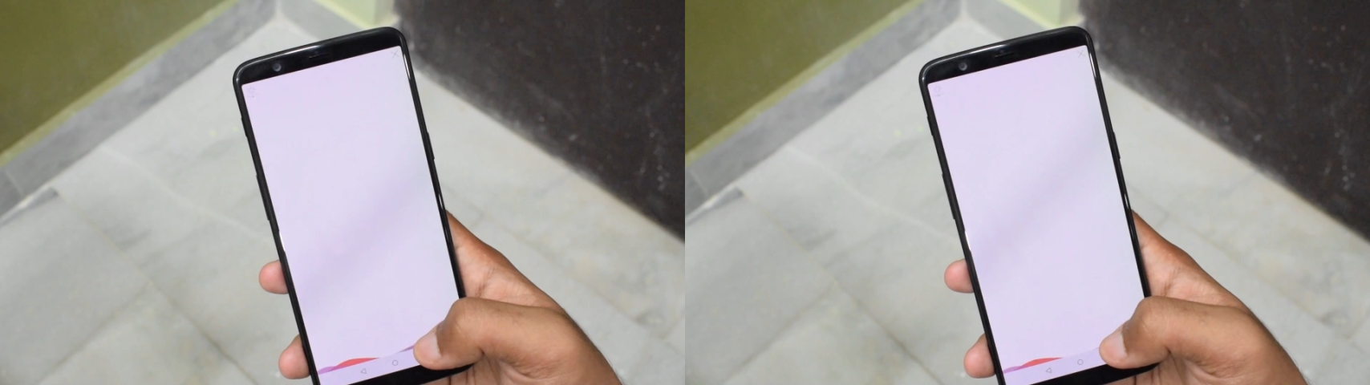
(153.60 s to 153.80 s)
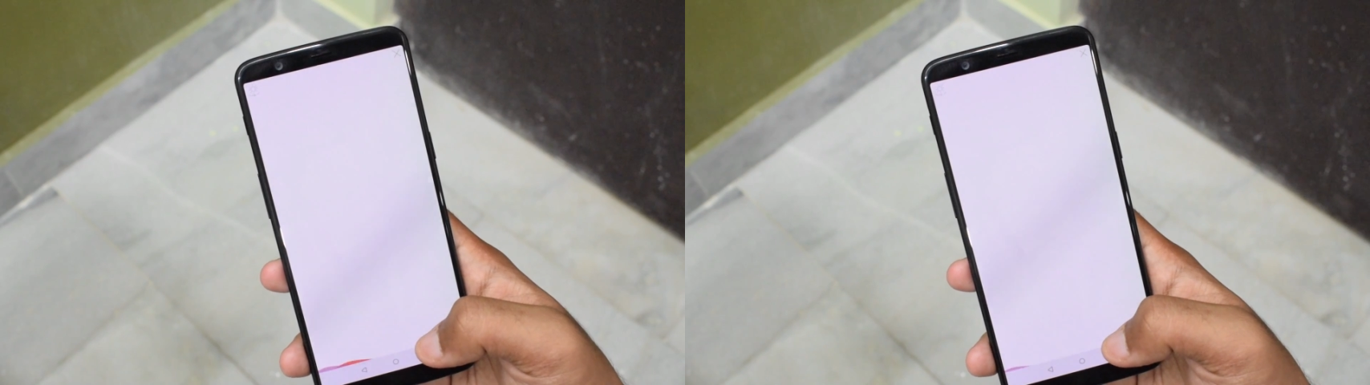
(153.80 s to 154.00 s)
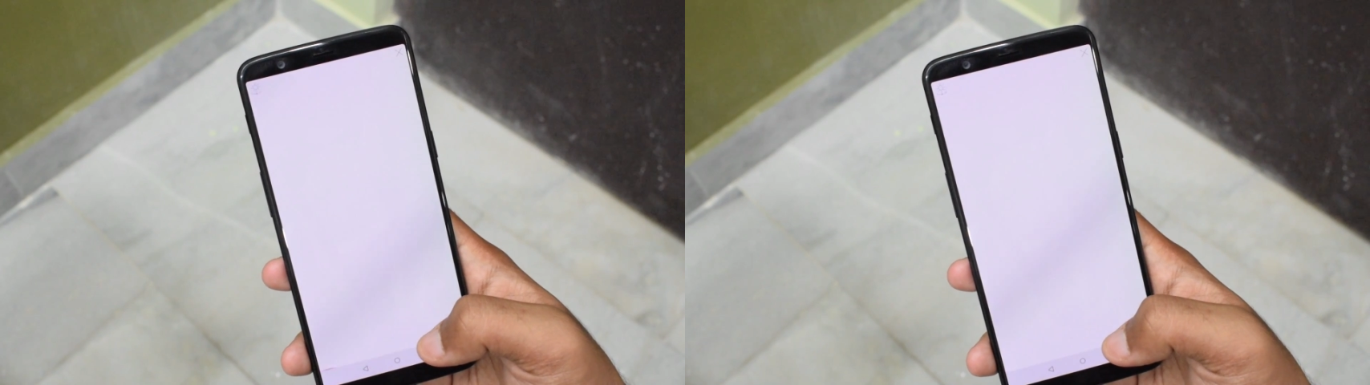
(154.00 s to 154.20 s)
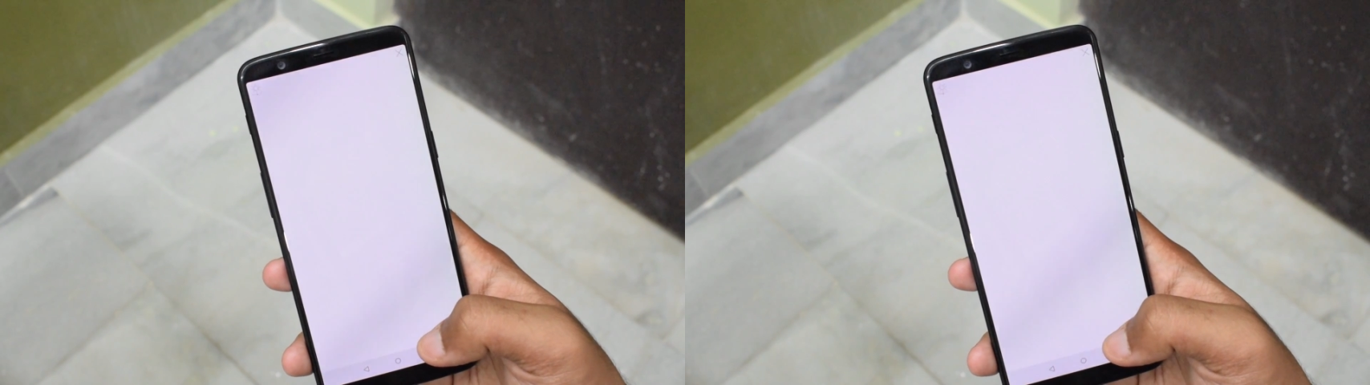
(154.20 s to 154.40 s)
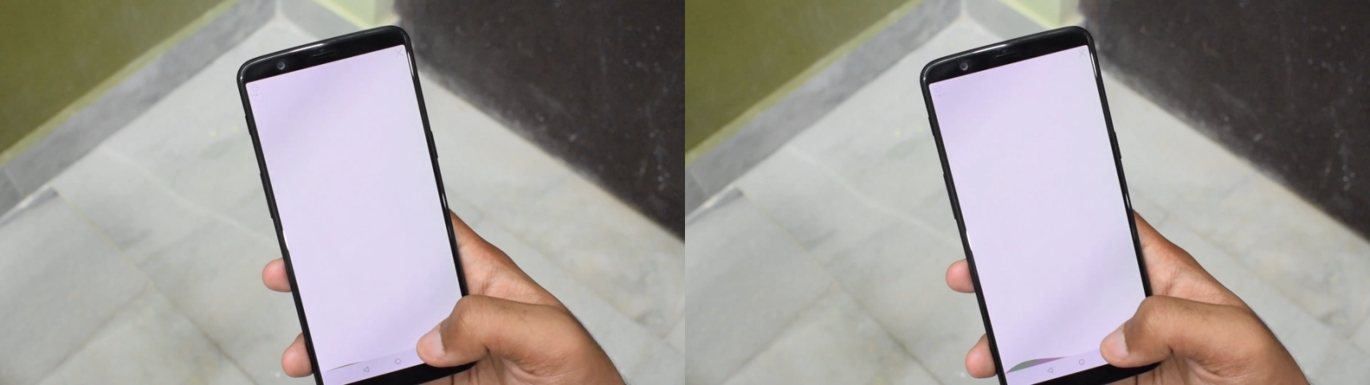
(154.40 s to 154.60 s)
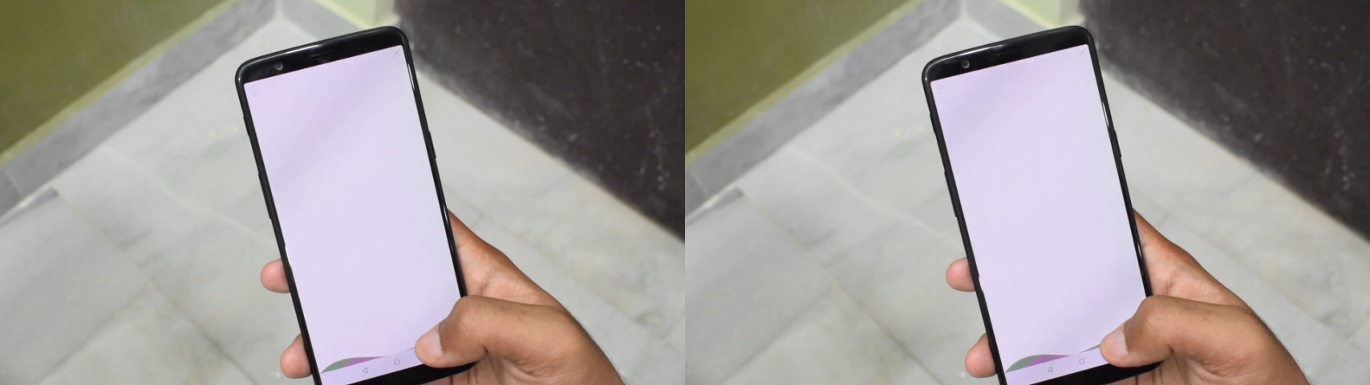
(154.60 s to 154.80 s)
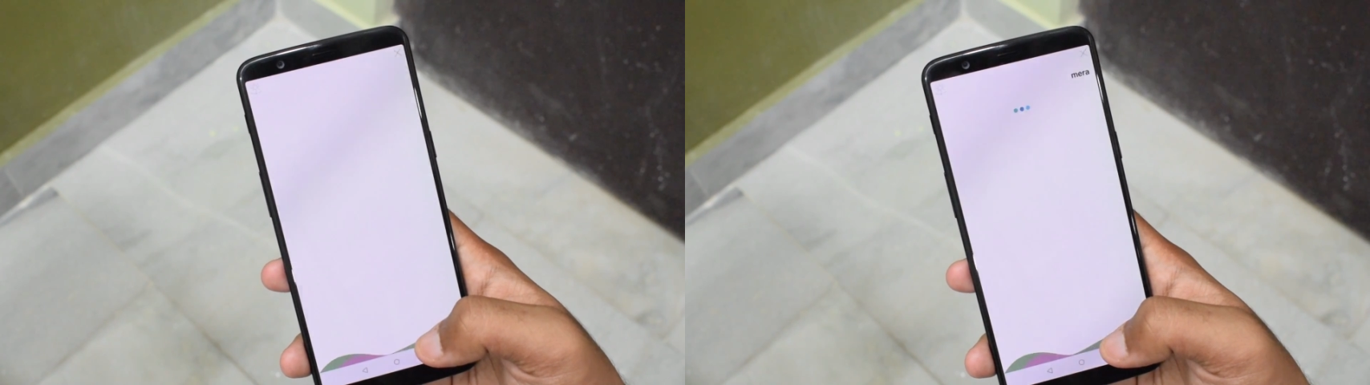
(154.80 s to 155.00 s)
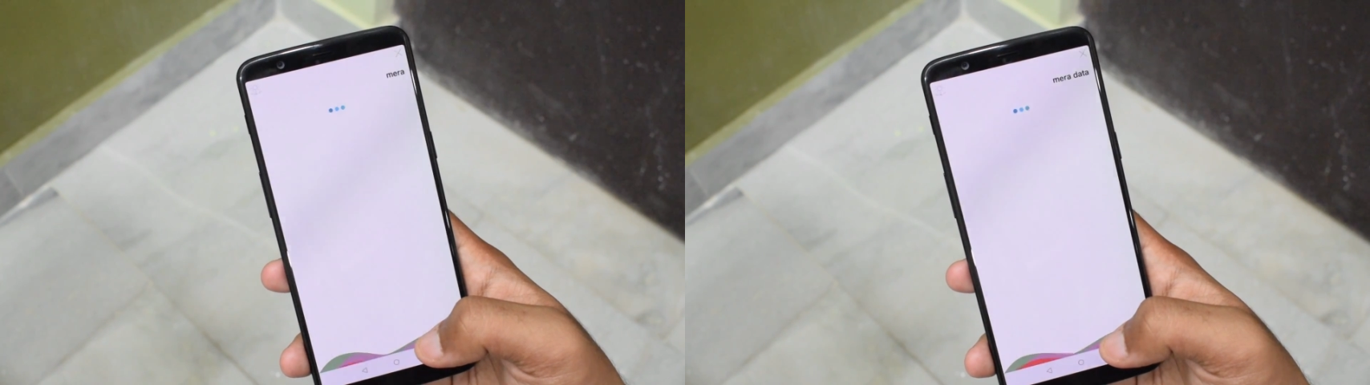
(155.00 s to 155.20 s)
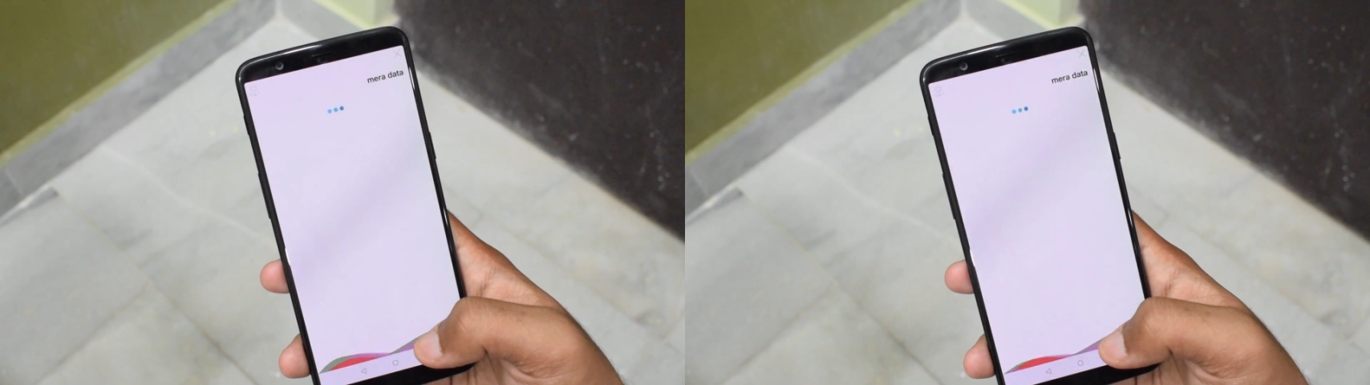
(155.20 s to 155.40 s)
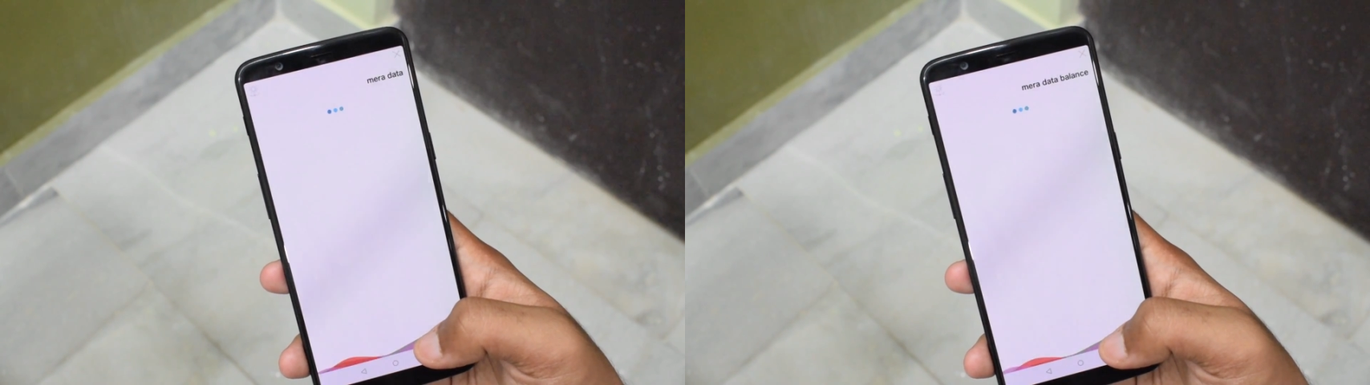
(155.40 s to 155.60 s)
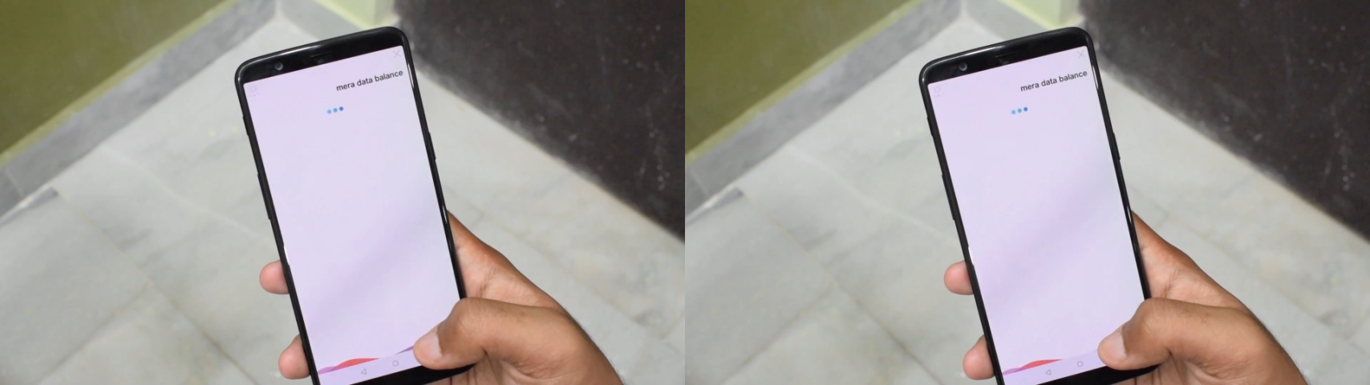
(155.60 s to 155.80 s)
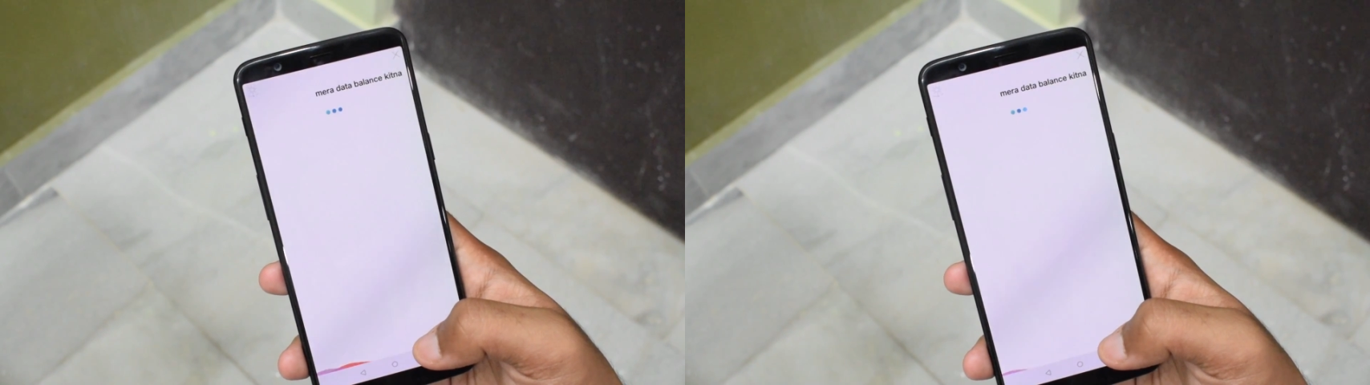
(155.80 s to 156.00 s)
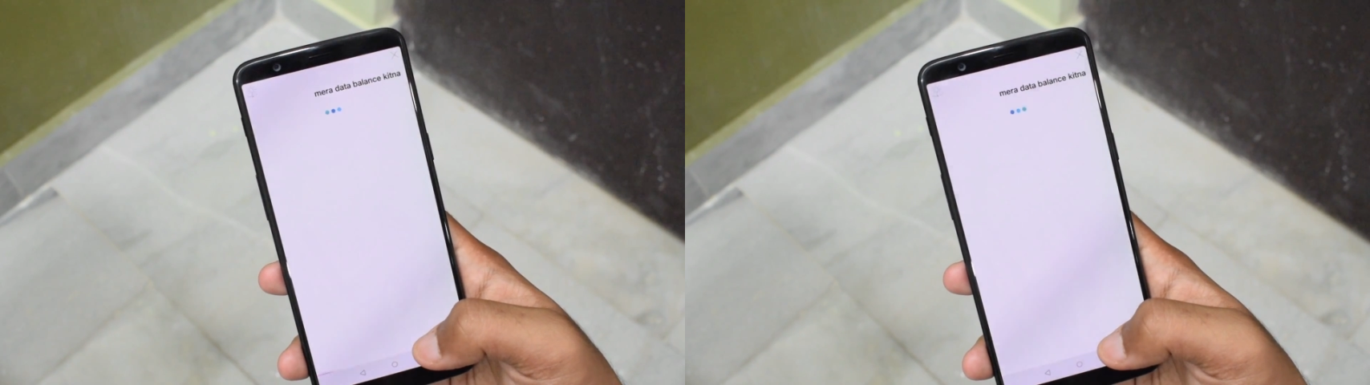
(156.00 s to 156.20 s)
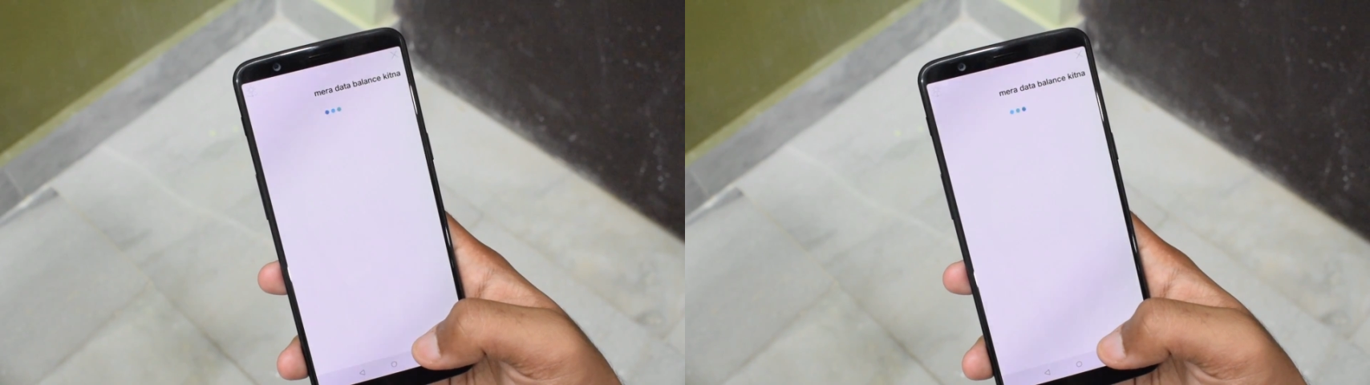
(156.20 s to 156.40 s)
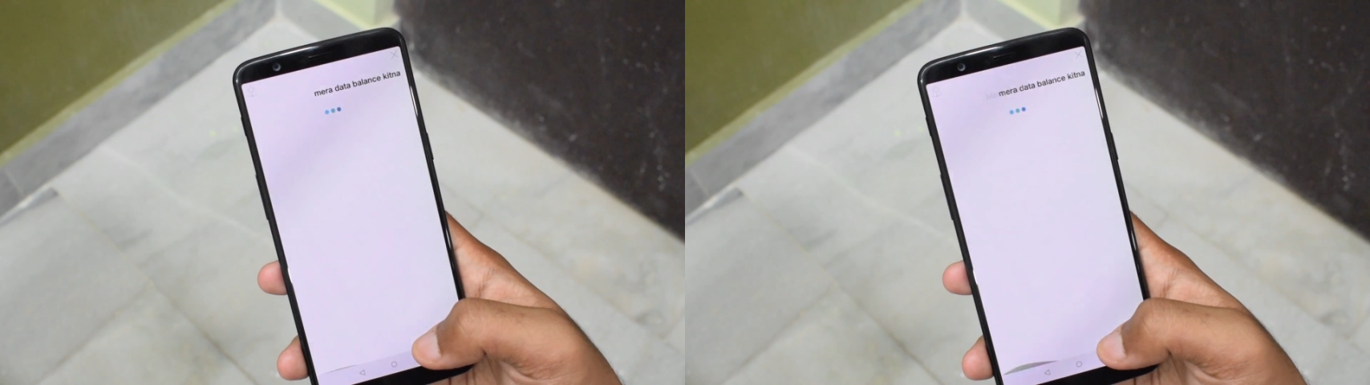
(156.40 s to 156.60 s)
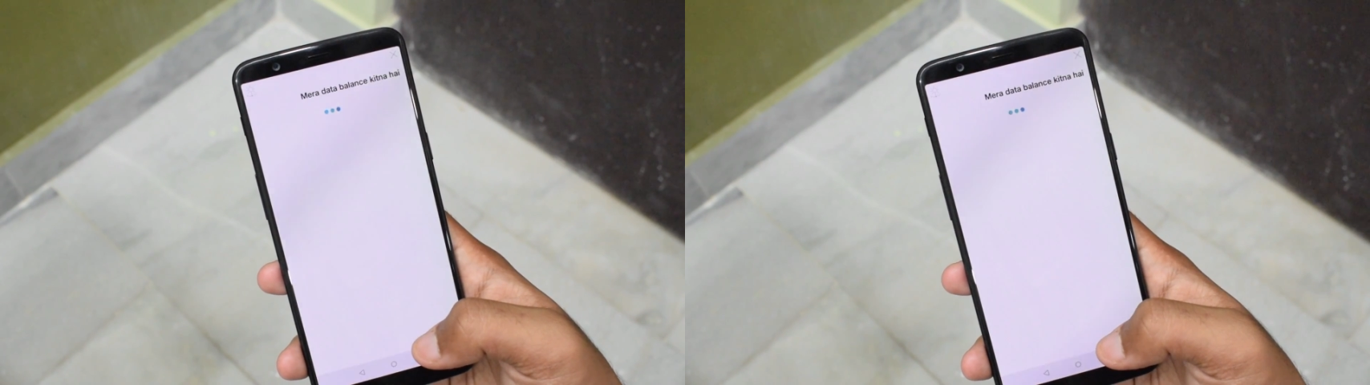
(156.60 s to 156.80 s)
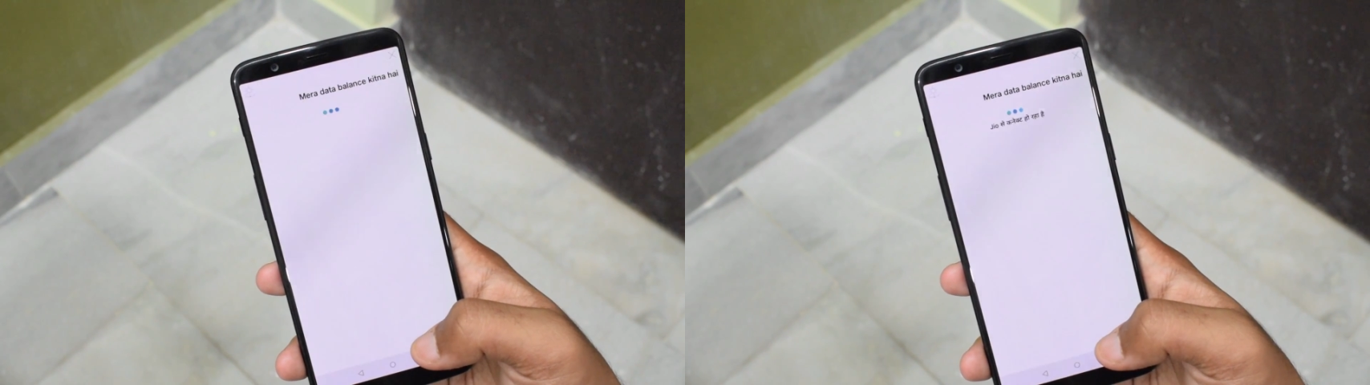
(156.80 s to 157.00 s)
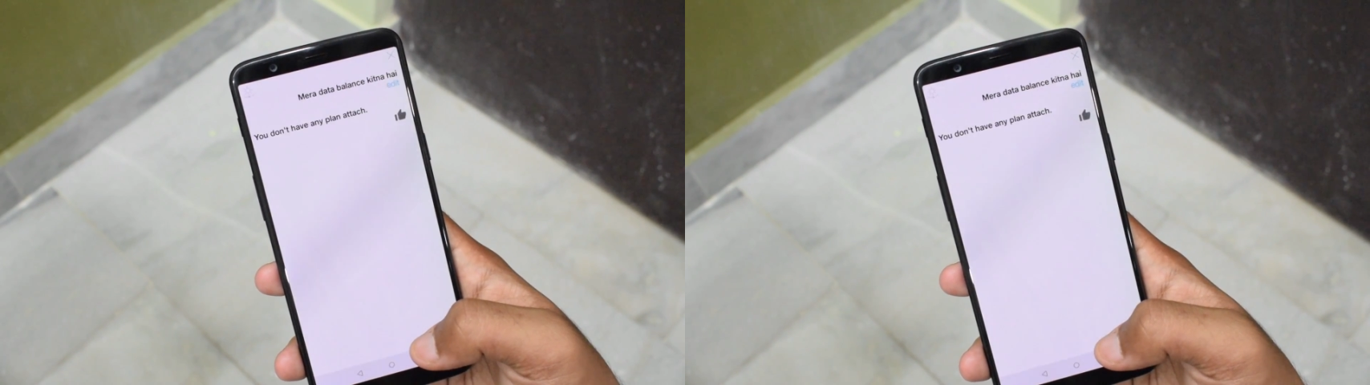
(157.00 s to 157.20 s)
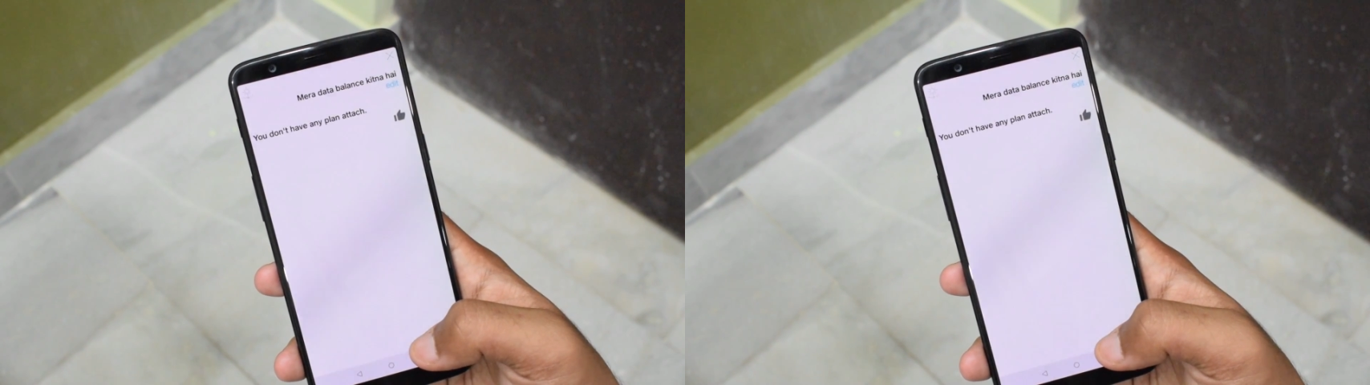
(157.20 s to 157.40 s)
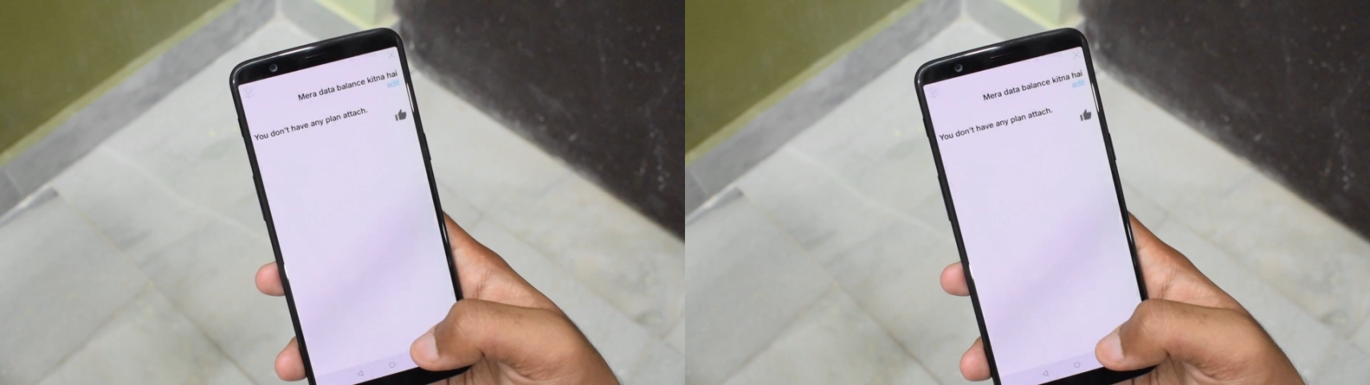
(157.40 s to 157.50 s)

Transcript: Nobody's mouth can be seen.